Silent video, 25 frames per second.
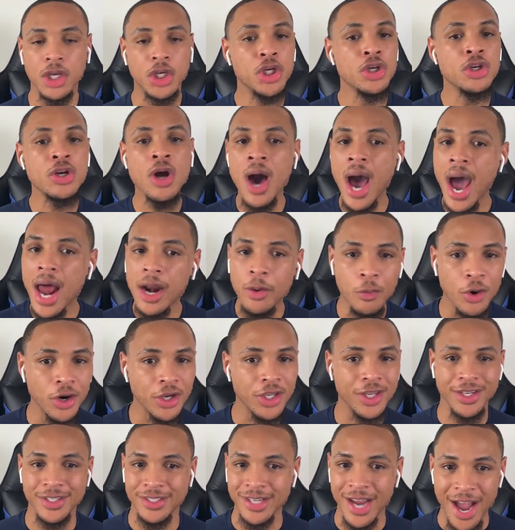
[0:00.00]
You know how to
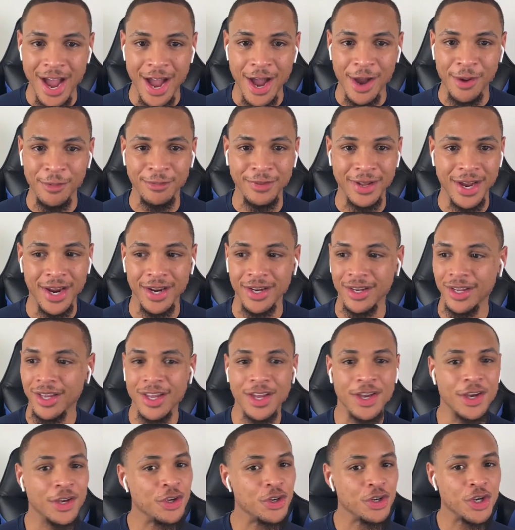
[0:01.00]
work your job. Like
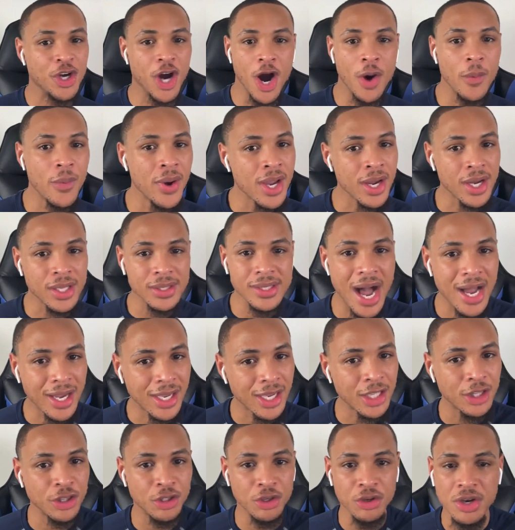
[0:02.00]
you go in,
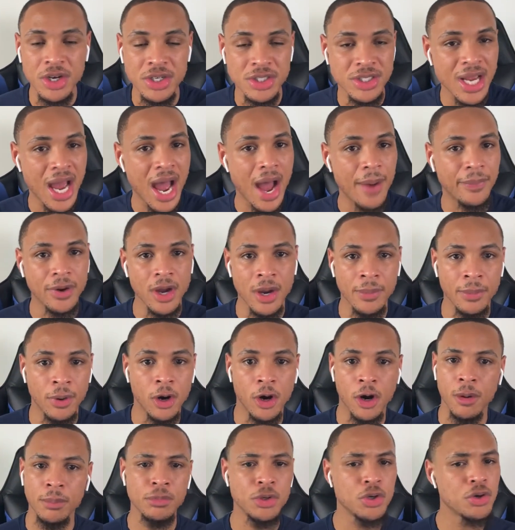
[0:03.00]
clock in, do your job, come
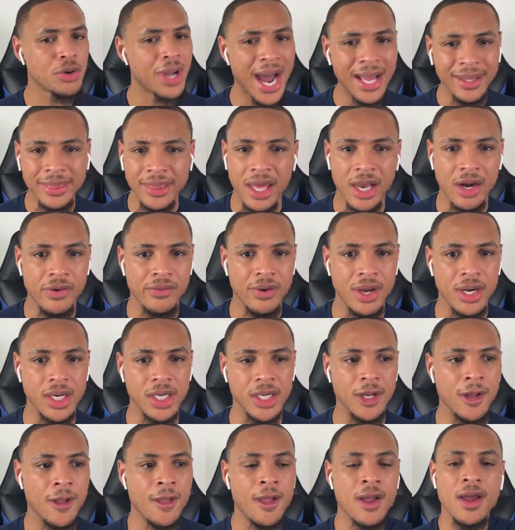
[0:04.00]
home. You got that
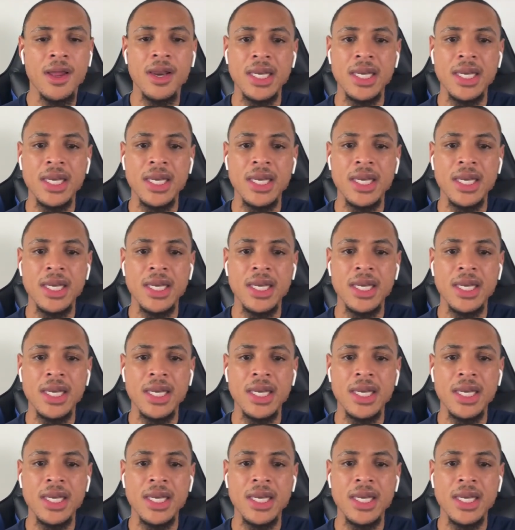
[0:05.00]
already.